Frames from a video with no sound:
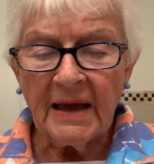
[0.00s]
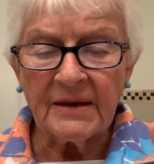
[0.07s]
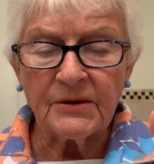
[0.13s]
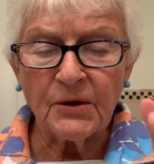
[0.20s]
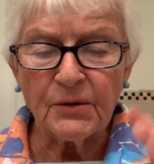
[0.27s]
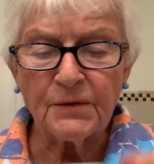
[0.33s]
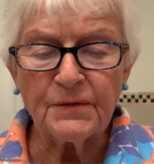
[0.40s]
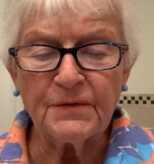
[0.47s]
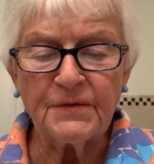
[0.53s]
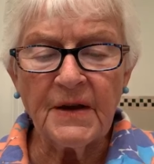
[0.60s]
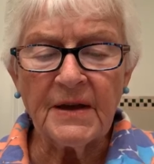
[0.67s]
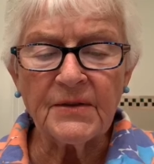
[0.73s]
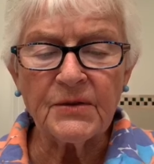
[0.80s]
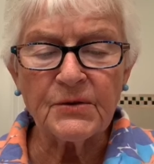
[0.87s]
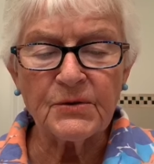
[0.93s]
and her
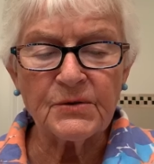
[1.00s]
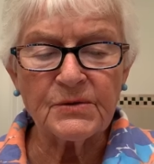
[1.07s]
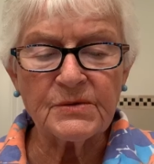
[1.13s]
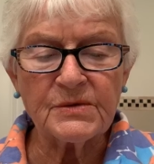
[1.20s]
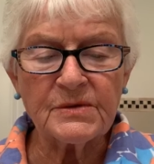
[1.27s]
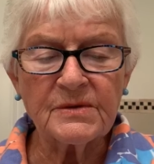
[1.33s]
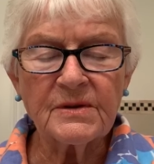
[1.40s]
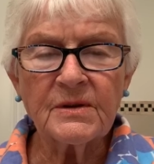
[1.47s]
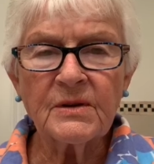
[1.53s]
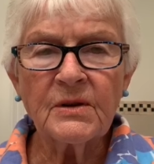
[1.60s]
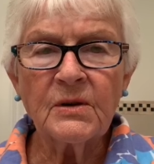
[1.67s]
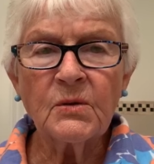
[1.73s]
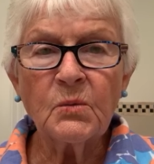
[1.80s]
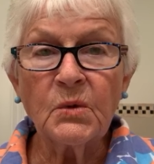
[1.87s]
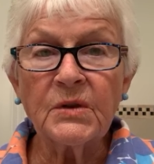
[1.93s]
feathers
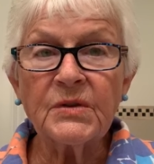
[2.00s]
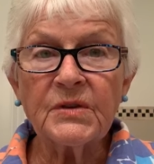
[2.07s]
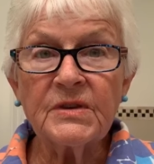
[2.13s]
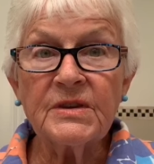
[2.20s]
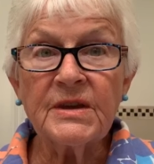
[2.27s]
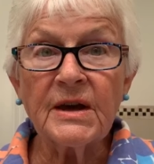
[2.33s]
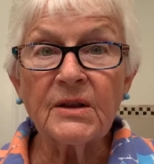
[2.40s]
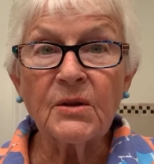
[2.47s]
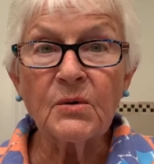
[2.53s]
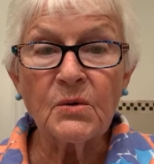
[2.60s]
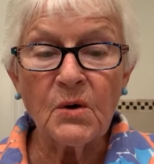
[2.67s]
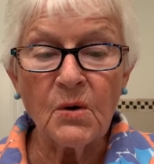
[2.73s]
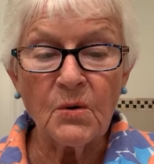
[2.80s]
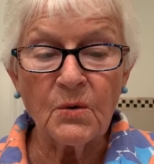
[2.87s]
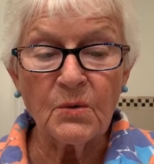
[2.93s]
with yellow
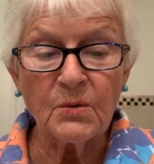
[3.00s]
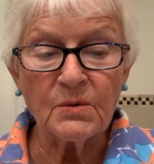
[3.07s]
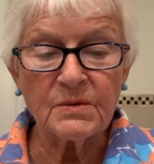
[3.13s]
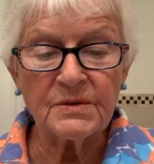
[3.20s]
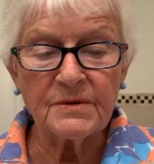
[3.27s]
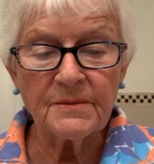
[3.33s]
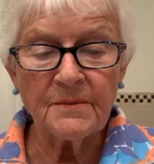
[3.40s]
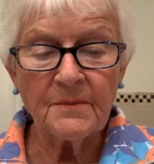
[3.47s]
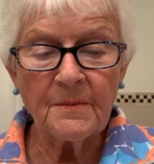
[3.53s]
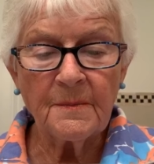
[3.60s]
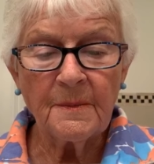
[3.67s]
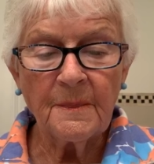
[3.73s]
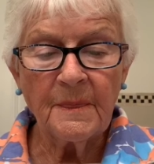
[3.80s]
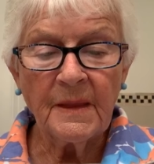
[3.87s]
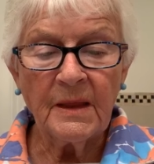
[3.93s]
gold.
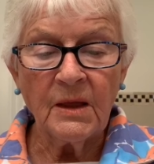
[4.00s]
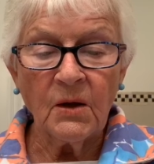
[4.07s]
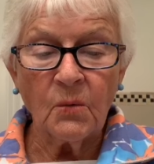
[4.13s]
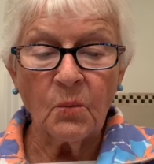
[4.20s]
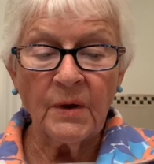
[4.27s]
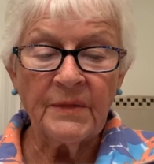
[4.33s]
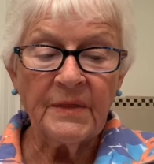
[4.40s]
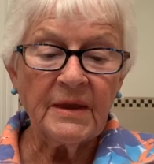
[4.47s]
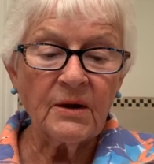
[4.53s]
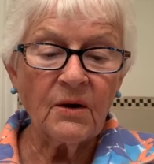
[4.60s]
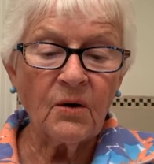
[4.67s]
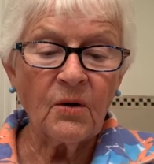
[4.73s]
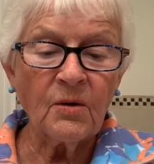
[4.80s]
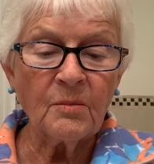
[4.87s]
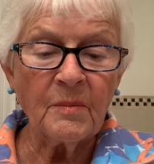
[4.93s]
When the
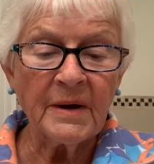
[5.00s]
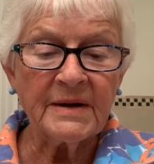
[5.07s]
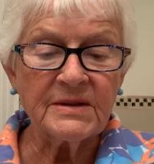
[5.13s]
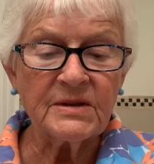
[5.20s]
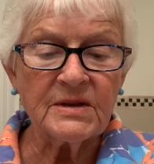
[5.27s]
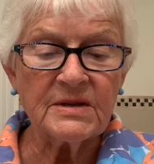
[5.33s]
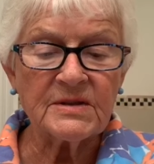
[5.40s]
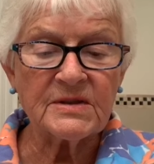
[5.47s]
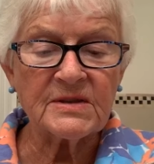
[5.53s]
Almighty